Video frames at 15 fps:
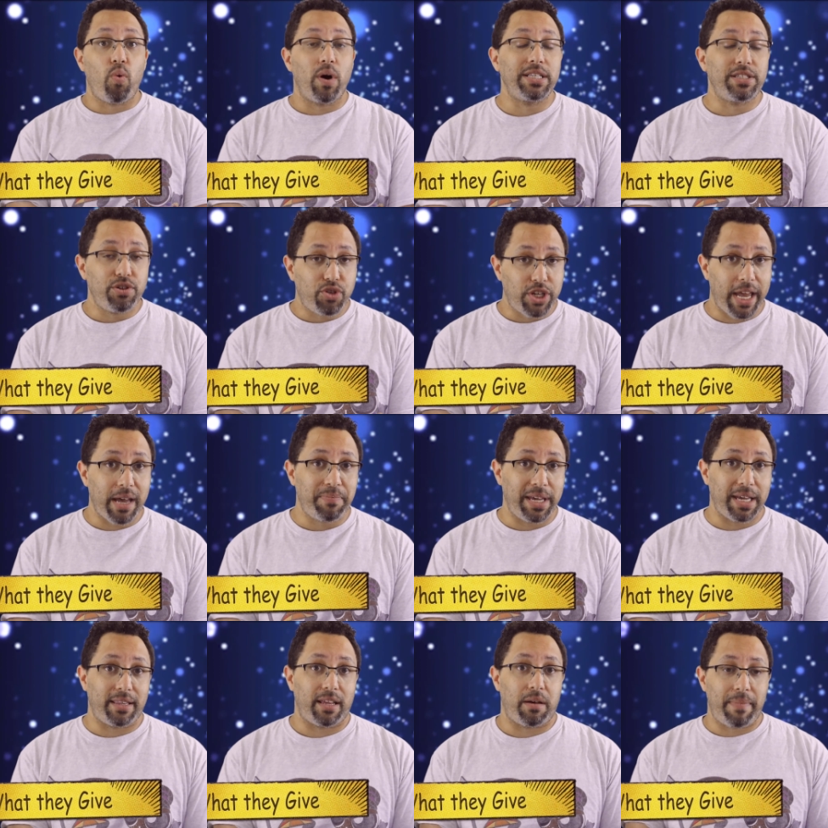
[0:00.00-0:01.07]
once you
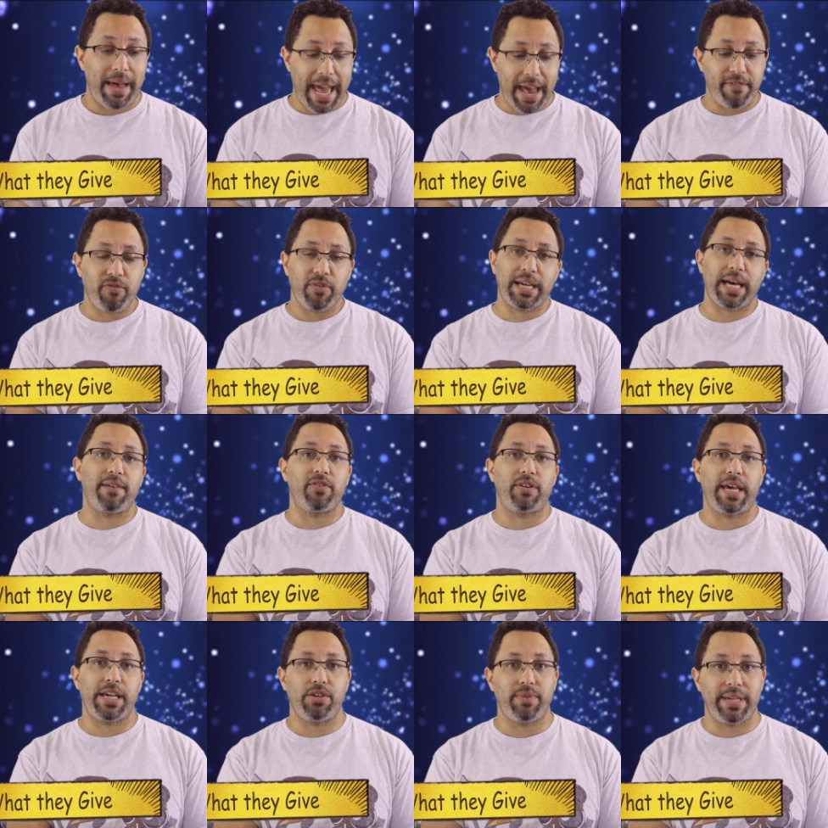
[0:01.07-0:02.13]
champion them, every
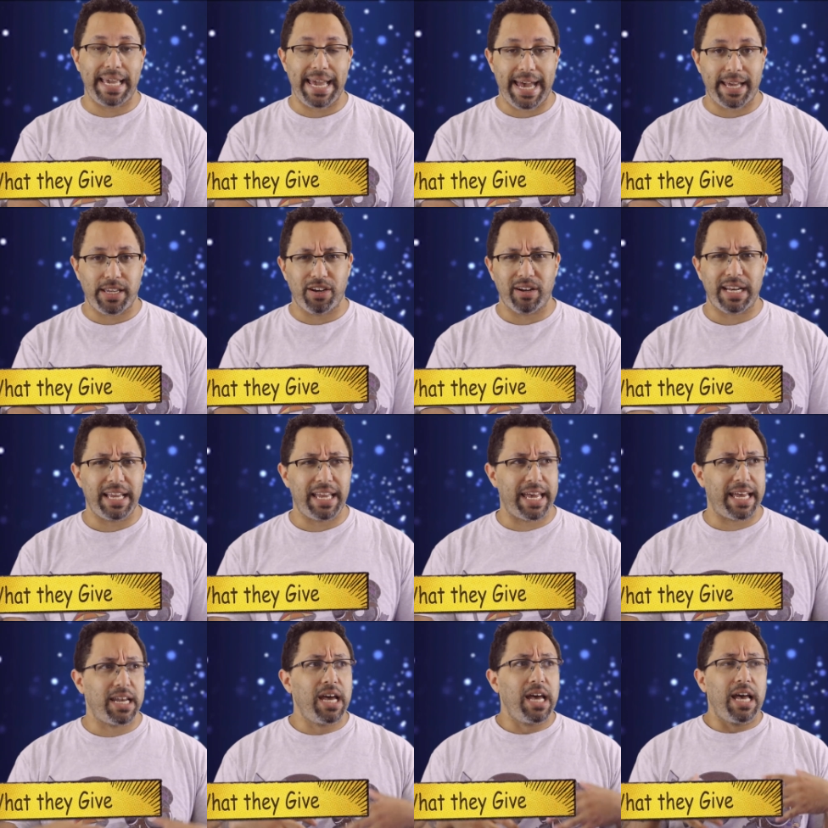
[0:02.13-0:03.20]
cover that you get, you're gonna
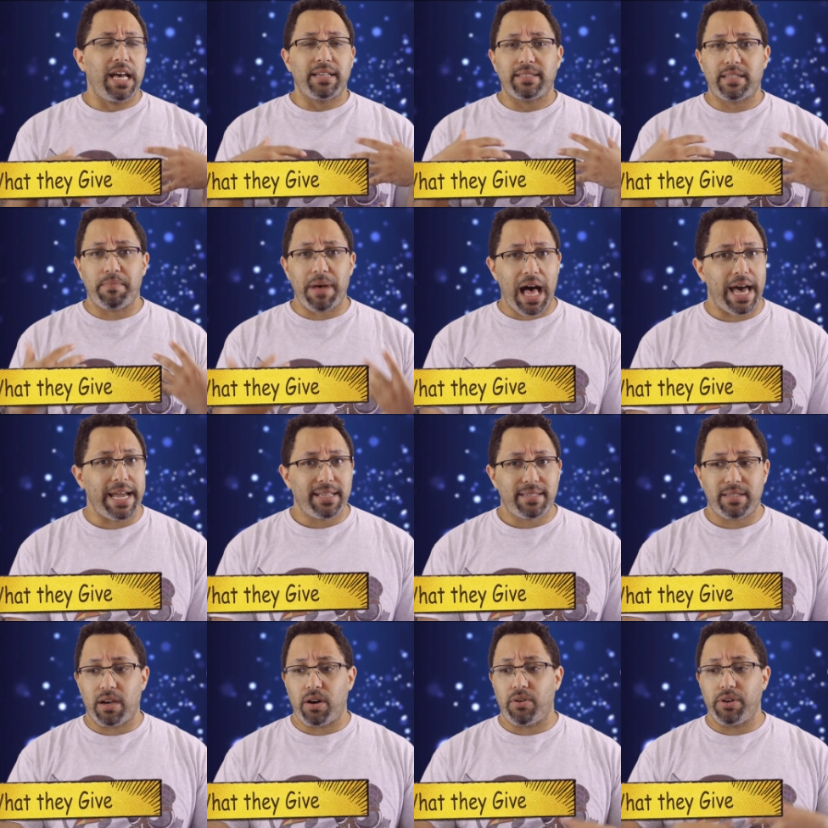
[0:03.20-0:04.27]
get some
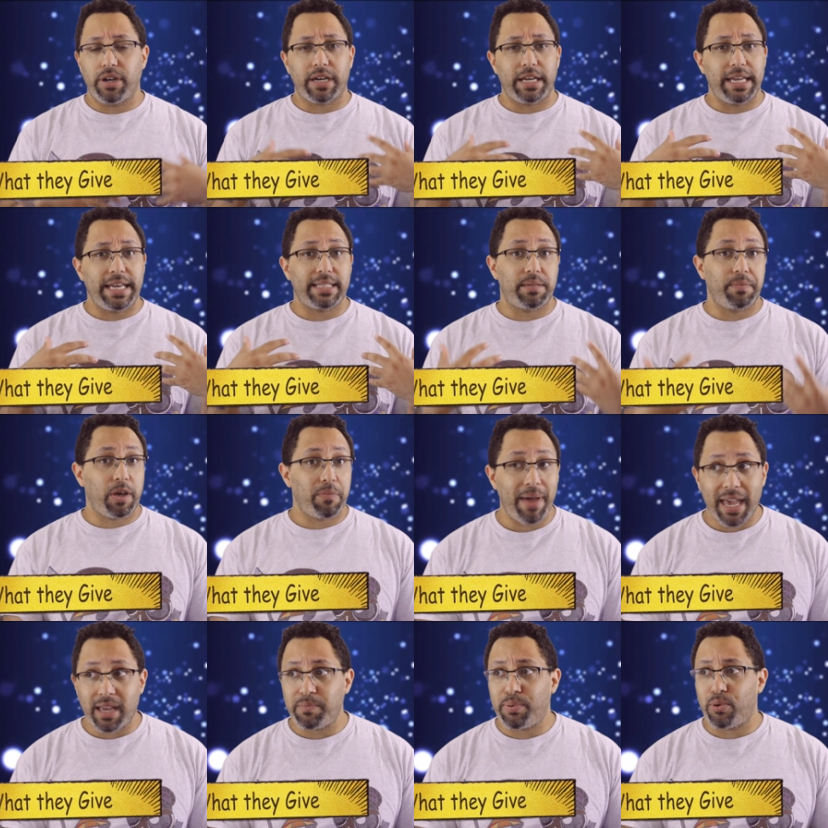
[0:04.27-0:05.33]
ISO, you're gonna get some
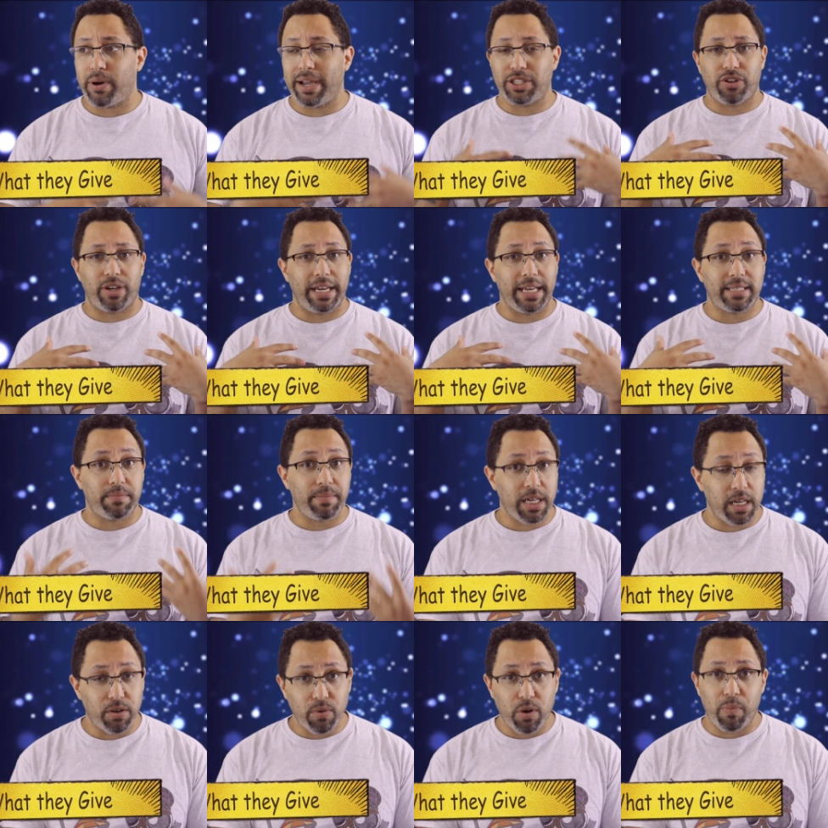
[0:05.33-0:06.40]
command points, you're gonna get some
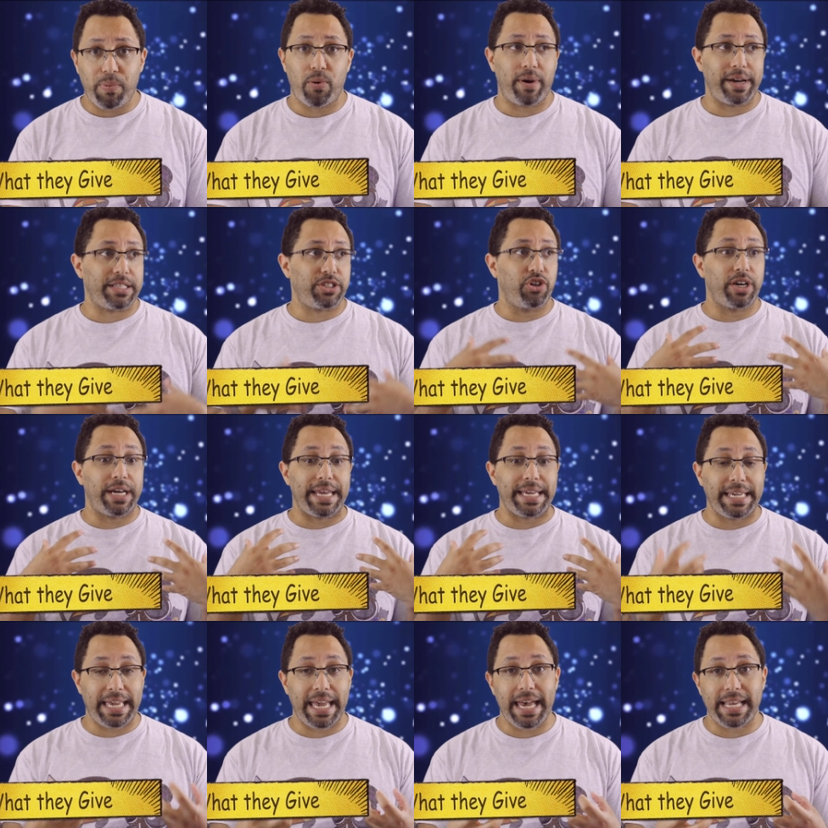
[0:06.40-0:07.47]
hero points, you're gonna
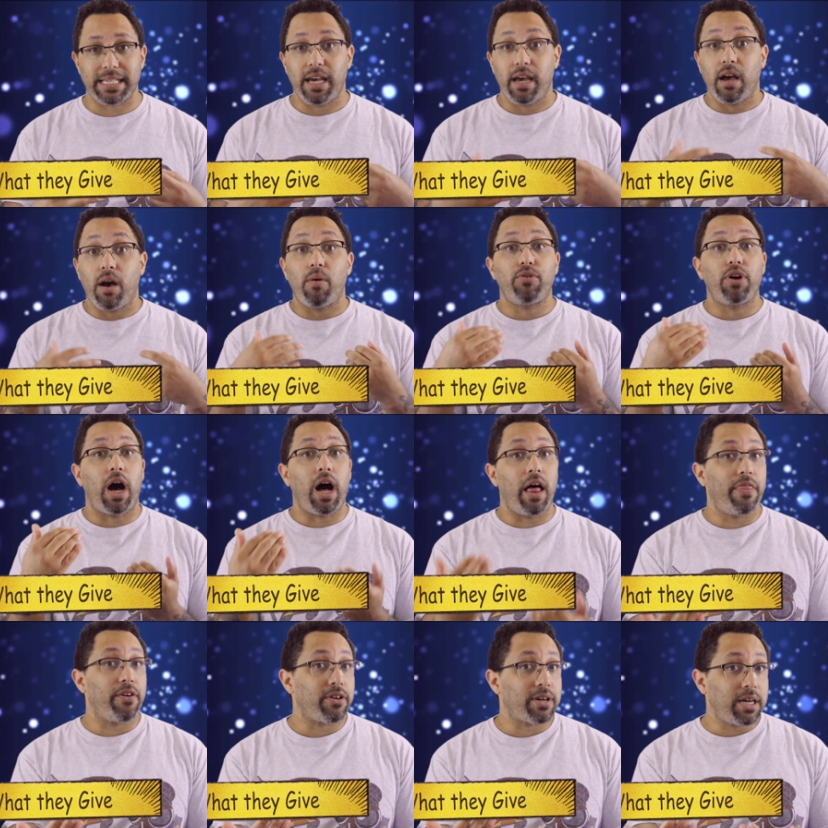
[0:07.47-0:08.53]
get
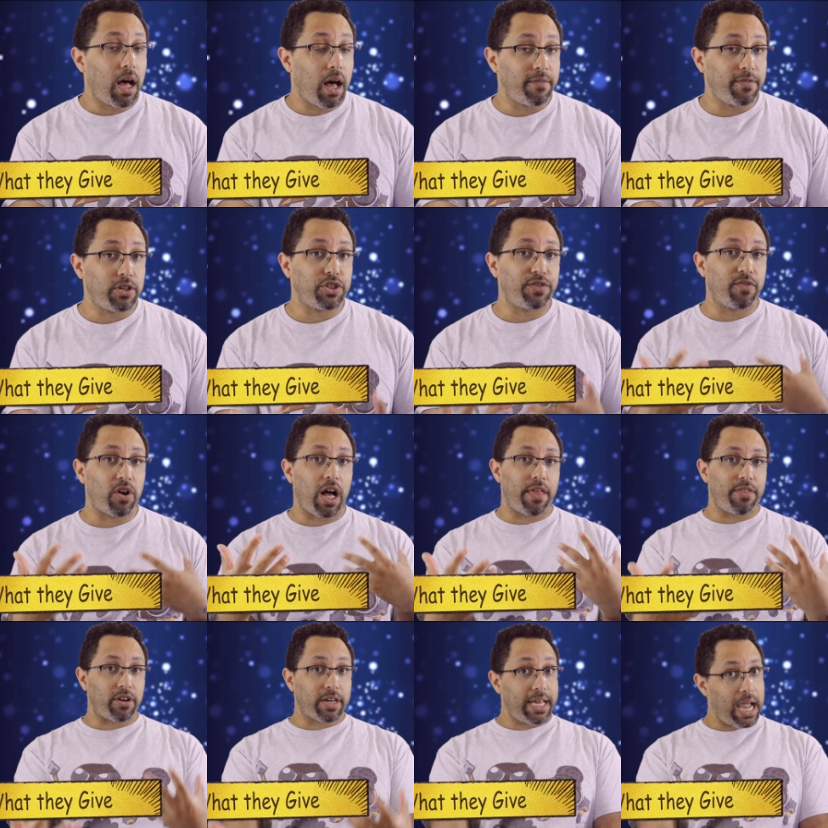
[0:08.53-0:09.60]
other covers for
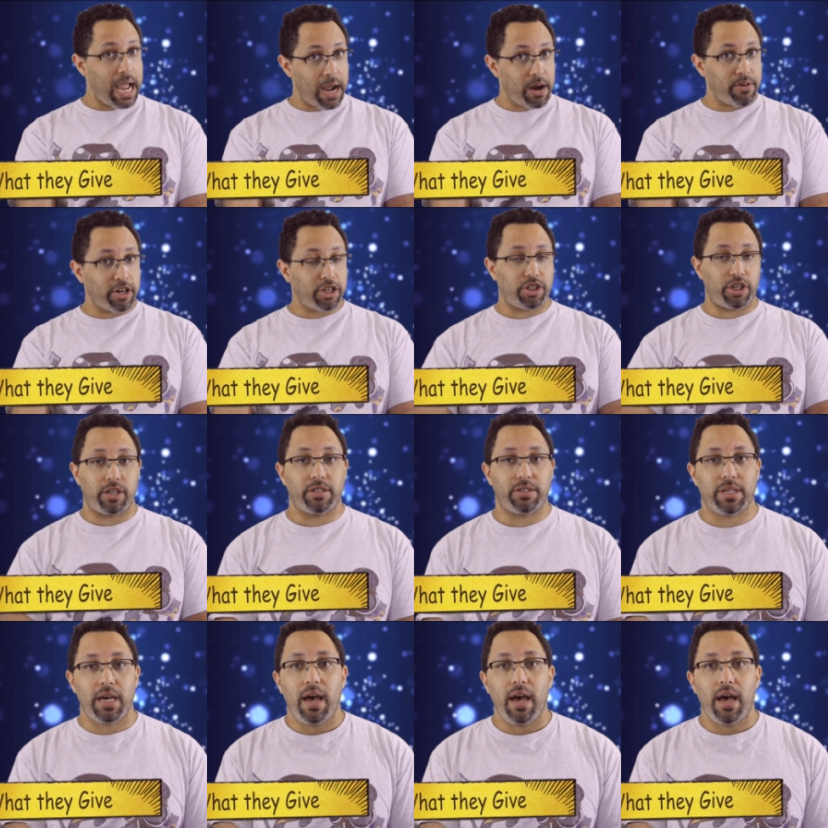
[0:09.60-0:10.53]
other characters